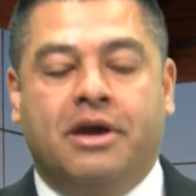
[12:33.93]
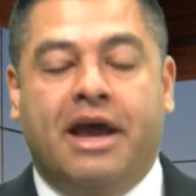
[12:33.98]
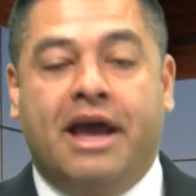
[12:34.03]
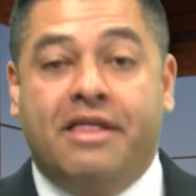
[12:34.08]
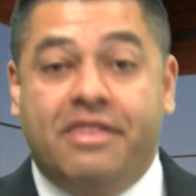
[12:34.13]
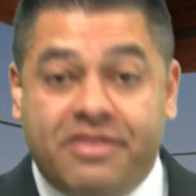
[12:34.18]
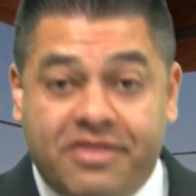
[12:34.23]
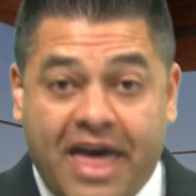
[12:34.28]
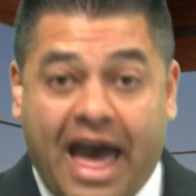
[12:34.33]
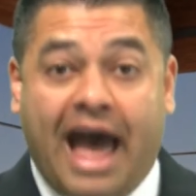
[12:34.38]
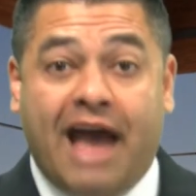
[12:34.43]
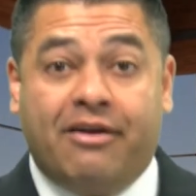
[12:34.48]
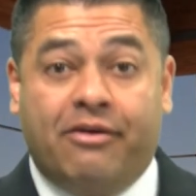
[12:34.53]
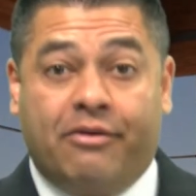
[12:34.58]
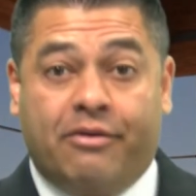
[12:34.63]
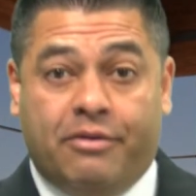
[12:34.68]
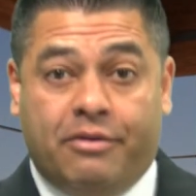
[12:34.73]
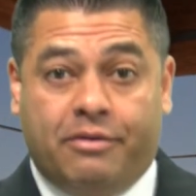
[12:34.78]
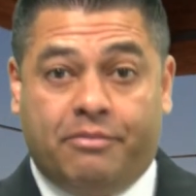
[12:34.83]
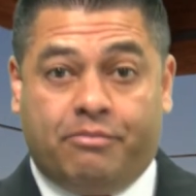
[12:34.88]
And
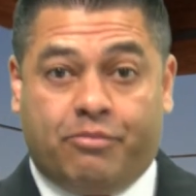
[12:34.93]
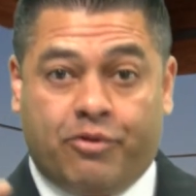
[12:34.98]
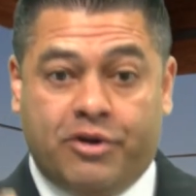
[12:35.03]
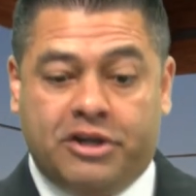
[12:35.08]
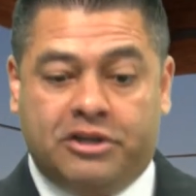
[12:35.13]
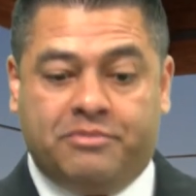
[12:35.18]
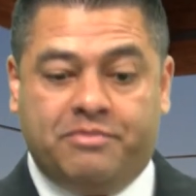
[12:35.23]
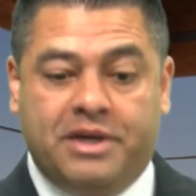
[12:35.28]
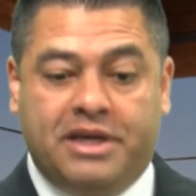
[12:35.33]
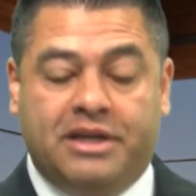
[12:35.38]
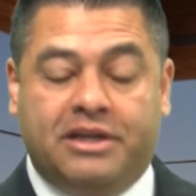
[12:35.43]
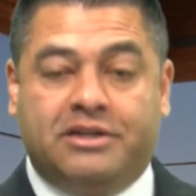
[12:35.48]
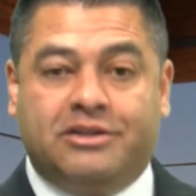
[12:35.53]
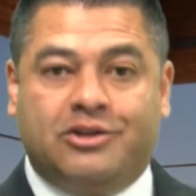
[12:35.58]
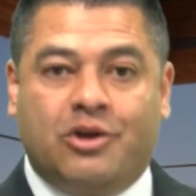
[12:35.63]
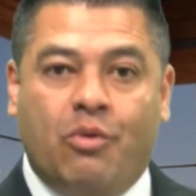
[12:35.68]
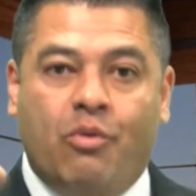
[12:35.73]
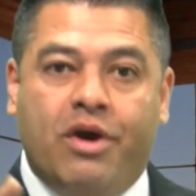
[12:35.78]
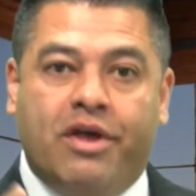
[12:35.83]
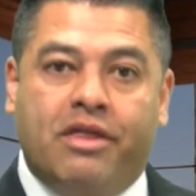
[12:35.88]
that brings me
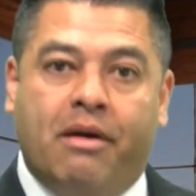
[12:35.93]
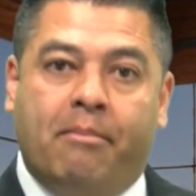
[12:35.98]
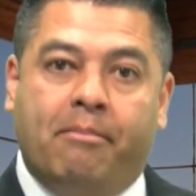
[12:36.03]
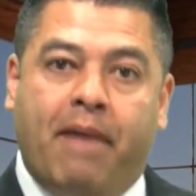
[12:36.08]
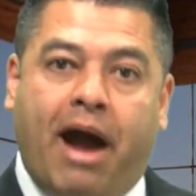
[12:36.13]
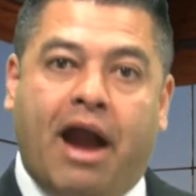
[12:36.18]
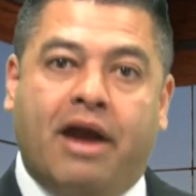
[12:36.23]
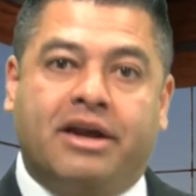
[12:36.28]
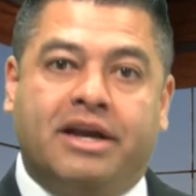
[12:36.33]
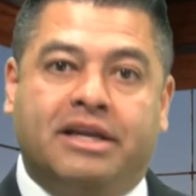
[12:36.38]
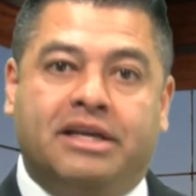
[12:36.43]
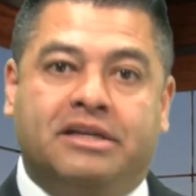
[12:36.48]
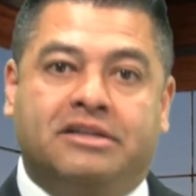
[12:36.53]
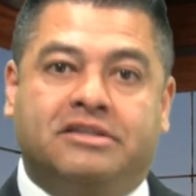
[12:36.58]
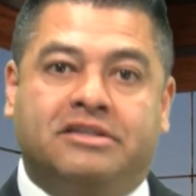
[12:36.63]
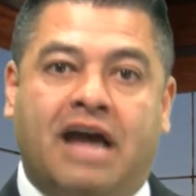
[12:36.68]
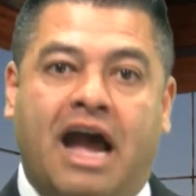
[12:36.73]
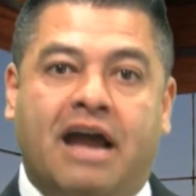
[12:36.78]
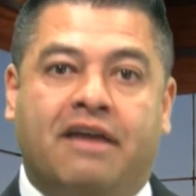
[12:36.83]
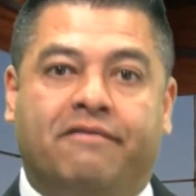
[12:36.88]
to where the marketing
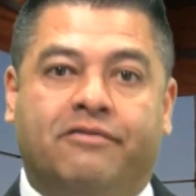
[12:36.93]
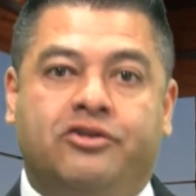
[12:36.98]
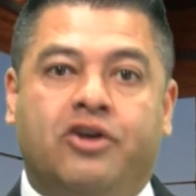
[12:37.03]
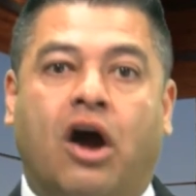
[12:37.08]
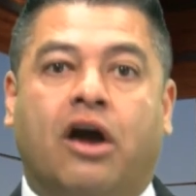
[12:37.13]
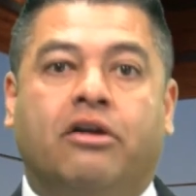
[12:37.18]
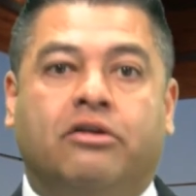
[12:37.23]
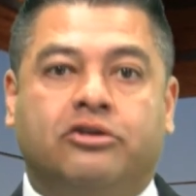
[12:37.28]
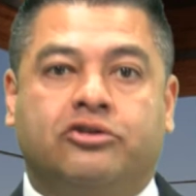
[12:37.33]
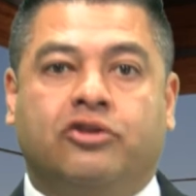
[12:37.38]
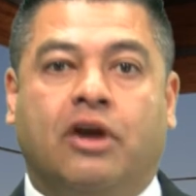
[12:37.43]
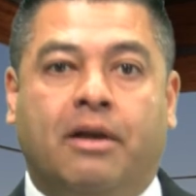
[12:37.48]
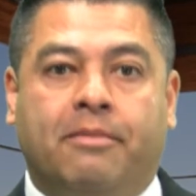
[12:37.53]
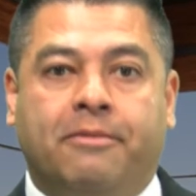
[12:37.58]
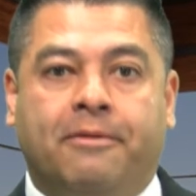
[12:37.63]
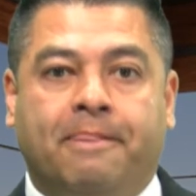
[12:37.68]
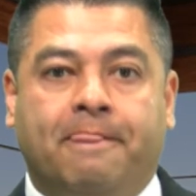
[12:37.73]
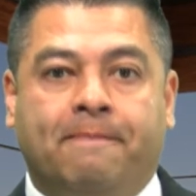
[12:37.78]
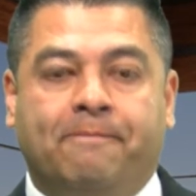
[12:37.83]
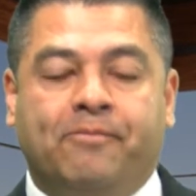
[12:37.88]
side of Donald
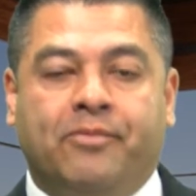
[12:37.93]
Trump.